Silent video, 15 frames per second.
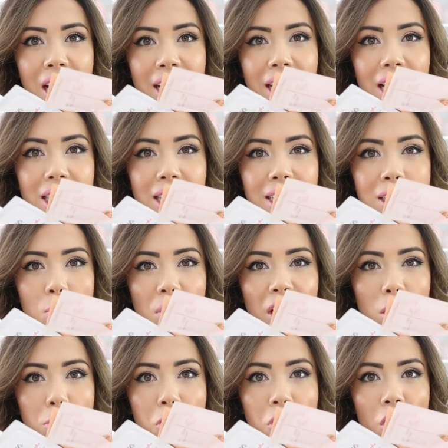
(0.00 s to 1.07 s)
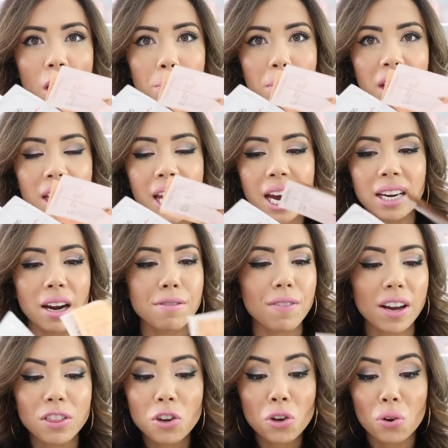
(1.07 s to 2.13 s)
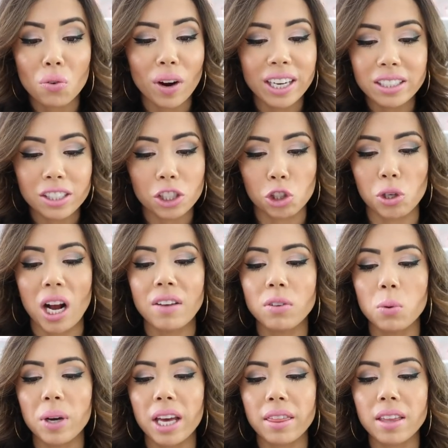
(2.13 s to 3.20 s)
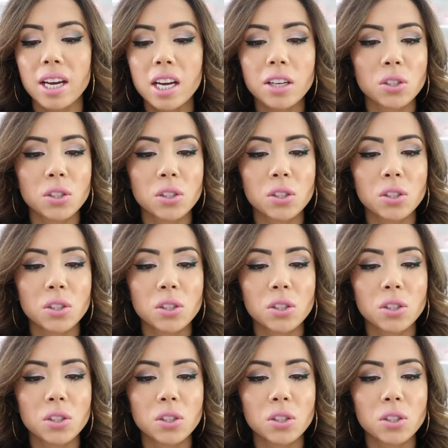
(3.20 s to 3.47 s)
I get these when I go shopping and I find they're great to travel with.